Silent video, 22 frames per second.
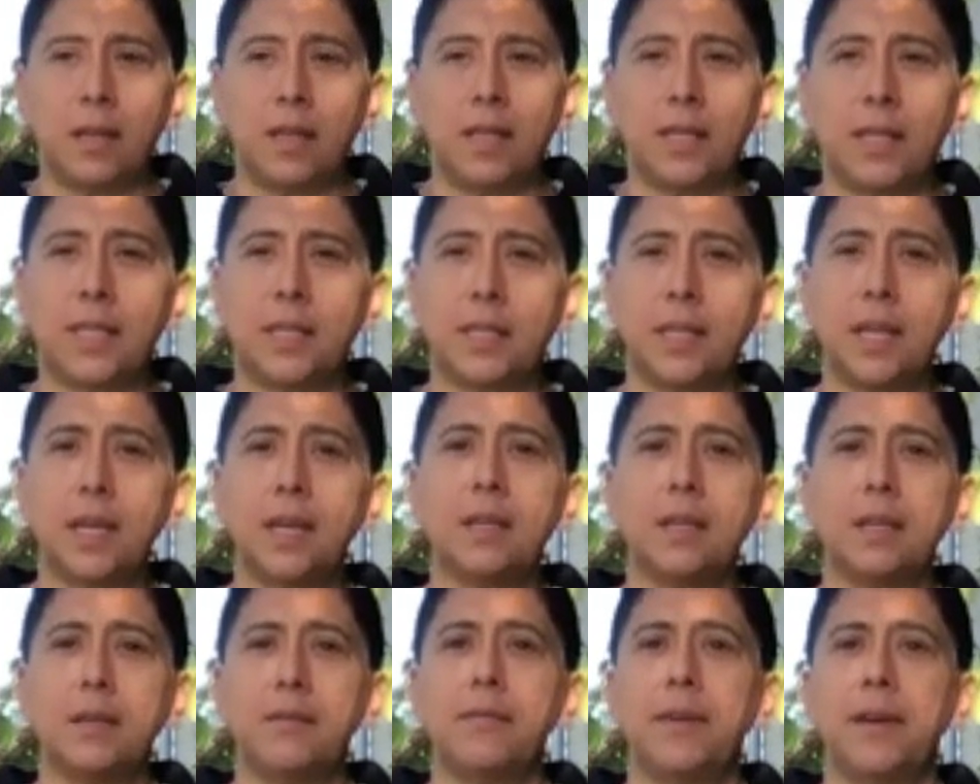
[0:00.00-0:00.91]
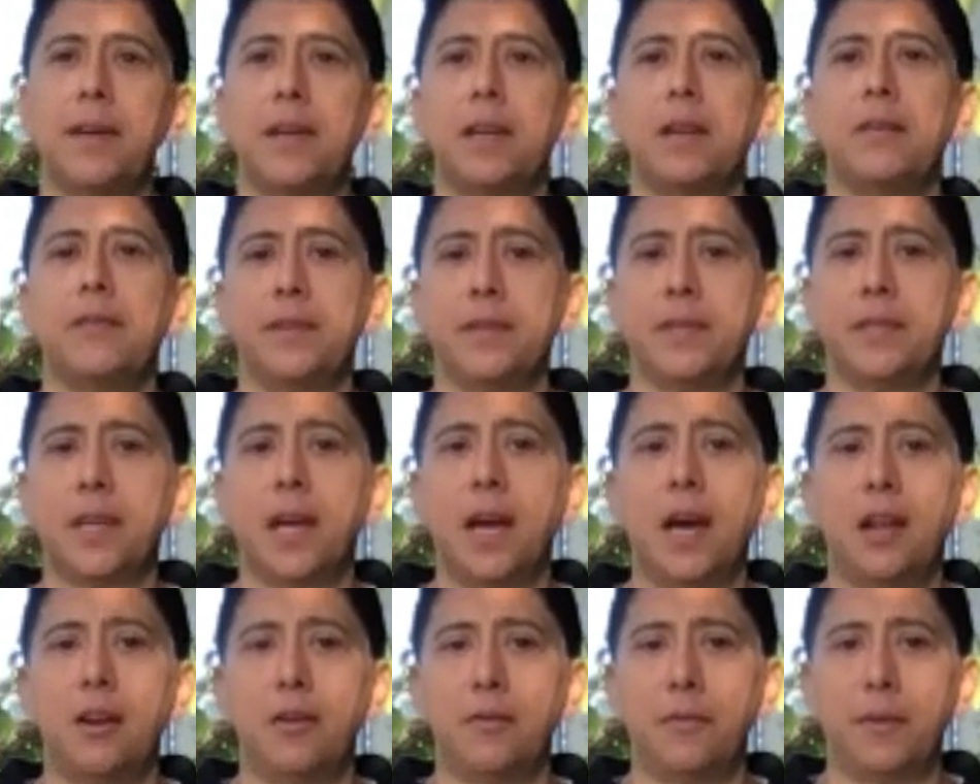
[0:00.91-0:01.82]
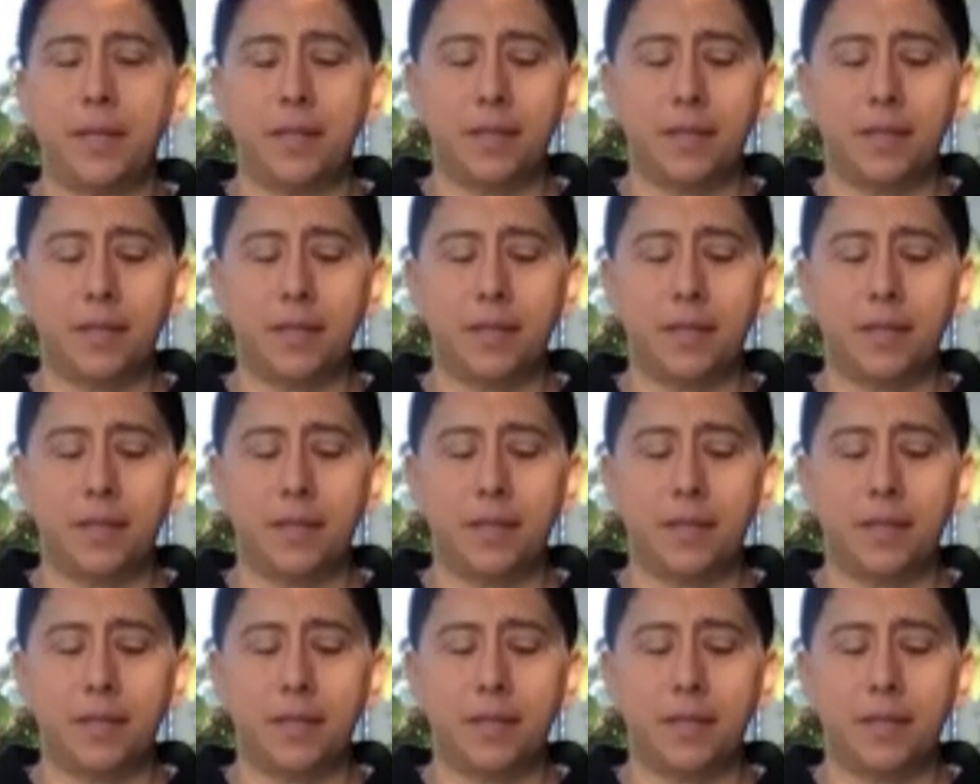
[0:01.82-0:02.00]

seeing the benefits out of it.